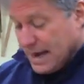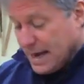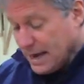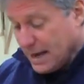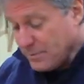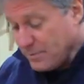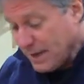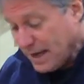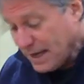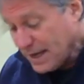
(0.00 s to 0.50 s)

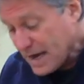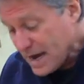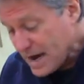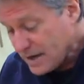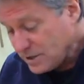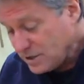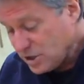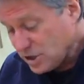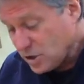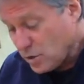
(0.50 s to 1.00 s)
and make
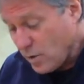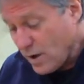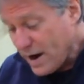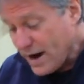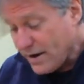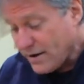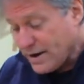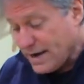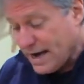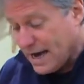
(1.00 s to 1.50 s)
our
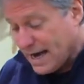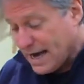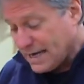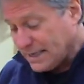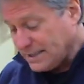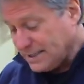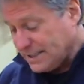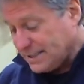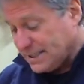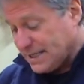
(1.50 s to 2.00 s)
square
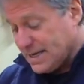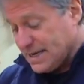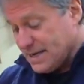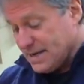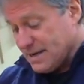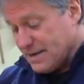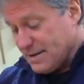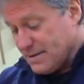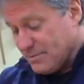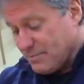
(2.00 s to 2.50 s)
cuts
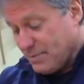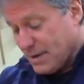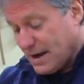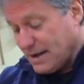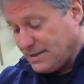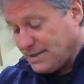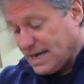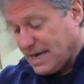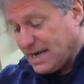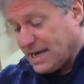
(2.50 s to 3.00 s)

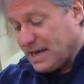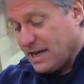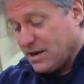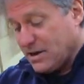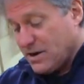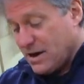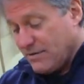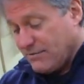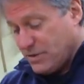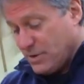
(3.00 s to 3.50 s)
by taking it
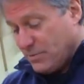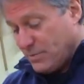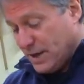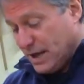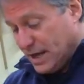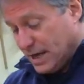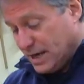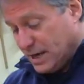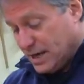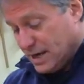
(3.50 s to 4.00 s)
off the
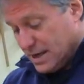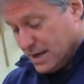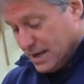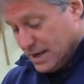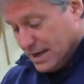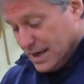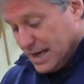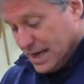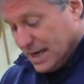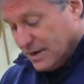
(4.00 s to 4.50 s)
pin
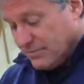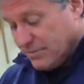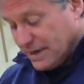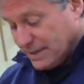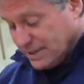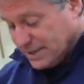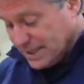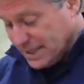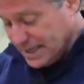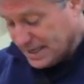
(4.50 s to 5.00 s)
and
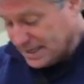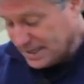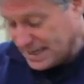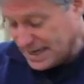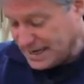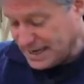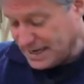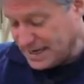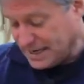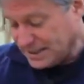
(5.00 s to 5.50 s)
resting it
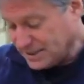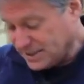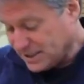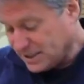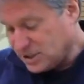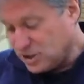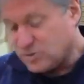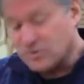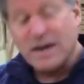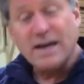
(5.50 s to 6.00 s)
like against a
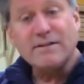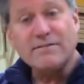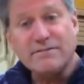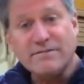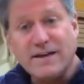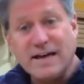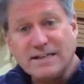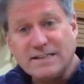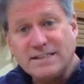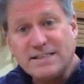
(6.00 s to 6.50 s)
straight
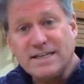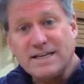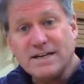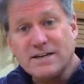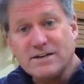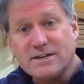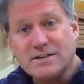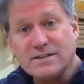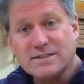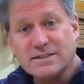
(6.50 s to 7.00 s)
fence
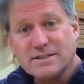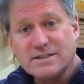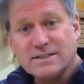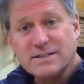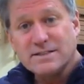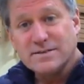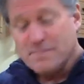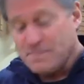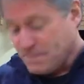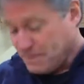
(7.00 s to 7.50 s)
here.
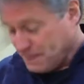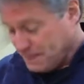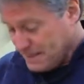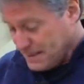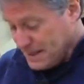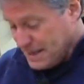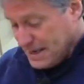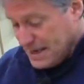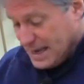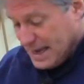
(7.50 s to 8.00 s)

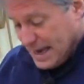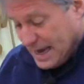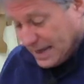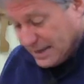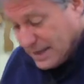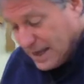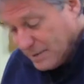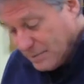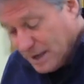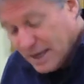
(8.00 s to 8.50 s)

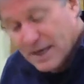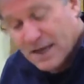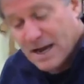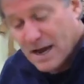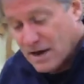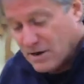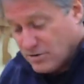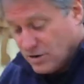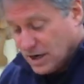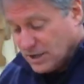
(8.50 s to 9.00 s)
And then making
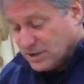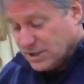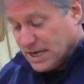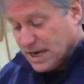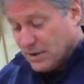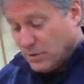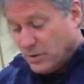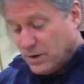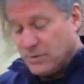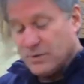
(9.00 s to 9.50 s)
a cross
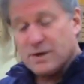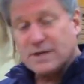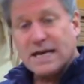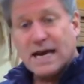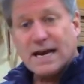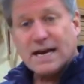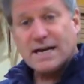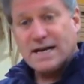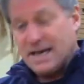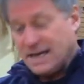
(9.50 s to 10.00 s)
cut. we would
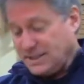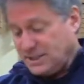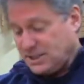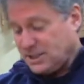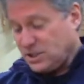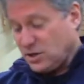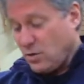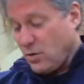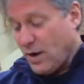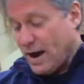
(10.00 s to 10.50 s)
get a nice
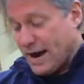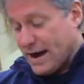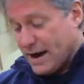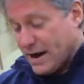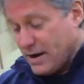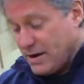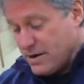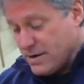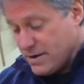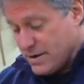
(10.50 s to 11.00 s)

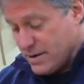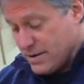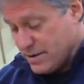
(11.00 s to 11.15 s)
square